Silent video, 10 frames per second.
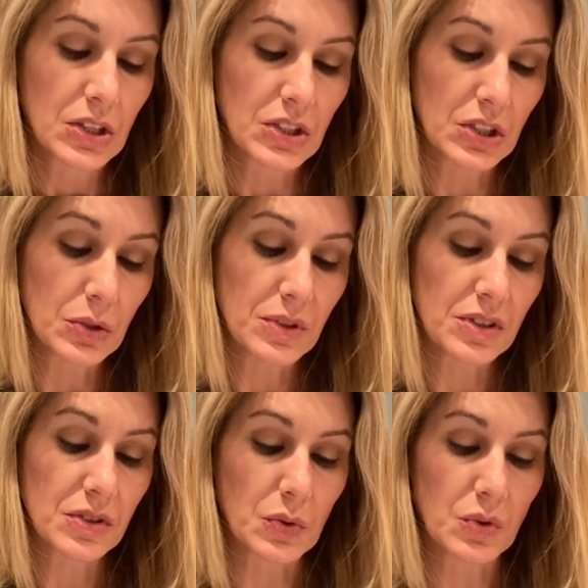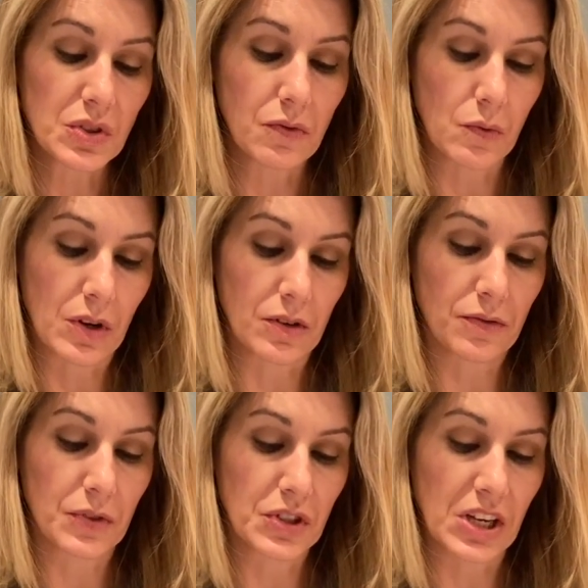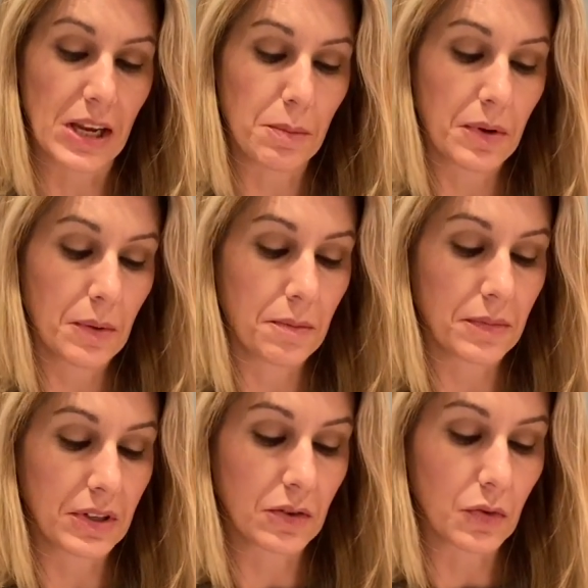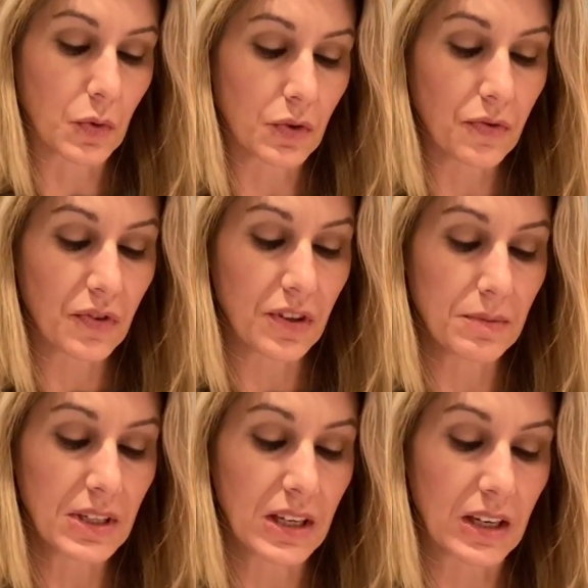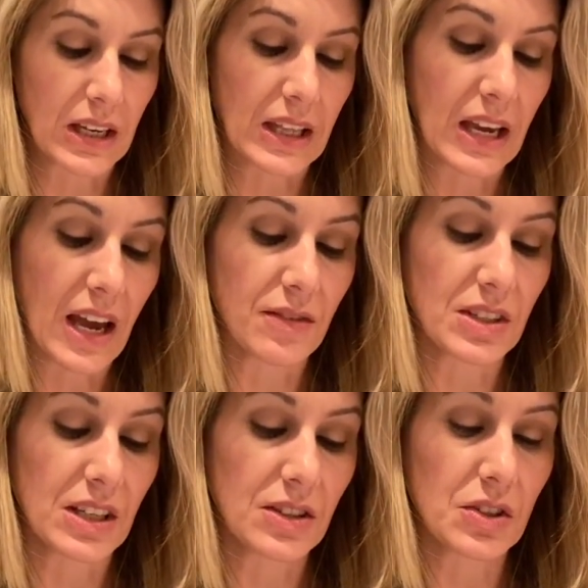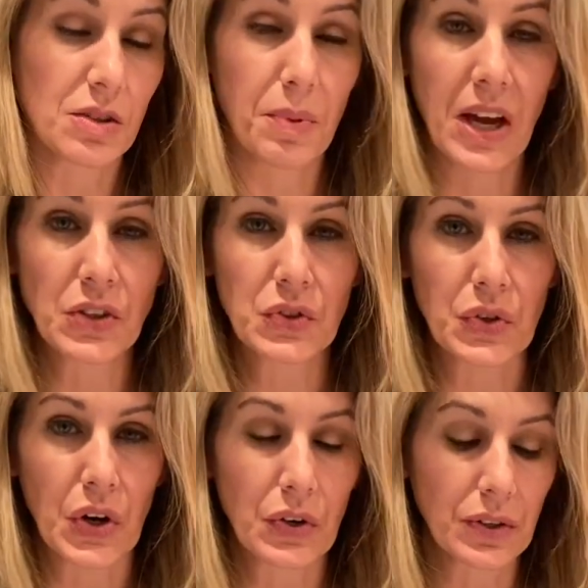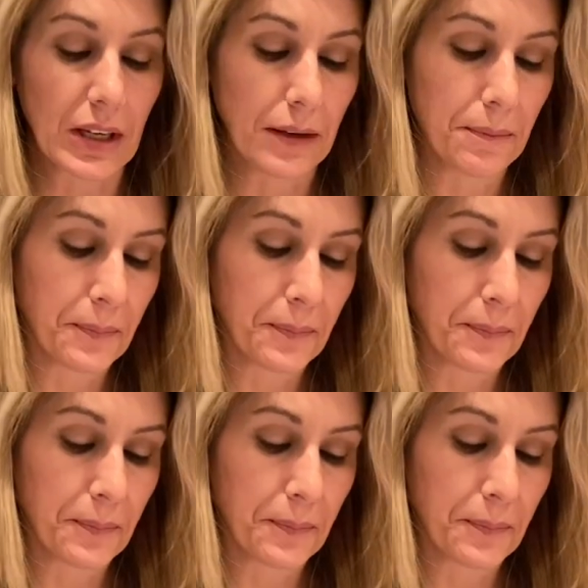Dew is a source of water for sheep, but in order for them to get it, they have to get to the pasture early.